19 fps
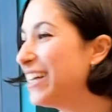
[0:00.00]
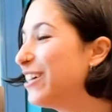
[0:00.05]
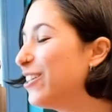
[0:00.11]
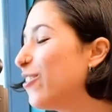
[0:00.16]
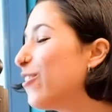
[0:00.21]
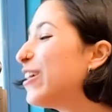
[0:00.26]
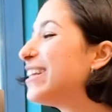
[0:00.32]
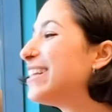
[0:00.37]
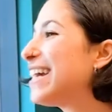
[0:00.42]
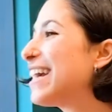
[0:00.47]

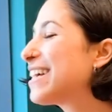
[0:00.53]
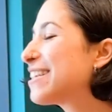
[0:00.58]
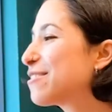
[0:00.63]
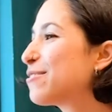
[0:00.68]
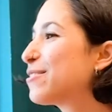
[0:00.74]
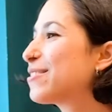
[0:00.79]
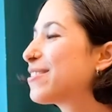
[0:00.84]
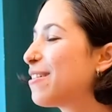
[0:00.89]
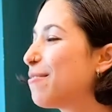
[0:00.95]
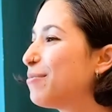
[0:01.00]
It takes
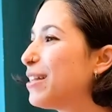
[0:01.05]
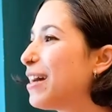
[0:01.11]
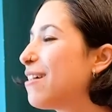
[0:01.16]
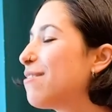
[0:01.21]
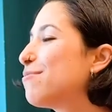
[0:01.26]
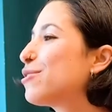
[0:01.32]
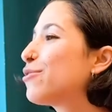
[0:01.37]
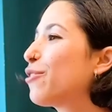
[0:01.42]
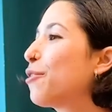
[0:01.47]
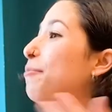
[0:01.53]

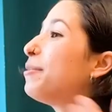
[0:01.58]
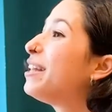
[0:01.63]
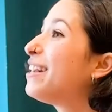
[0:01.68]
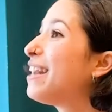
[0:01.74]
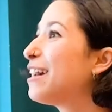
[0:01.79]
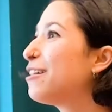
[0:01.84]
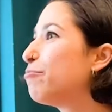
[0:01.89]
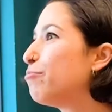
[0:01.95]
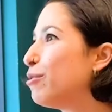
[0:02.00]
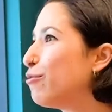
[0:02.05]
sometimes from the
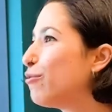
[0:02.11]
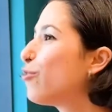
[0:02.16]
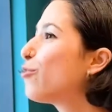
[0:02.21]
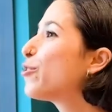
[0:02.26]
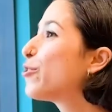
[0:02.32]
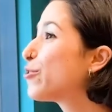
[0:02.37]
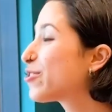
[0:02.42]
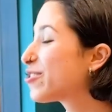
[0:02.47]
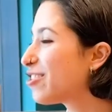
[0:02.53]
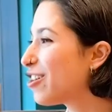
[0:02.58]
night before you
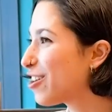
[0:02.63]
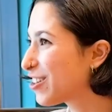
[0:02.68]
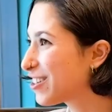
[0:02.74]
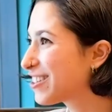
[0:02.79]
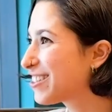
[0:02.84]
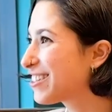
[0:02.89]
start.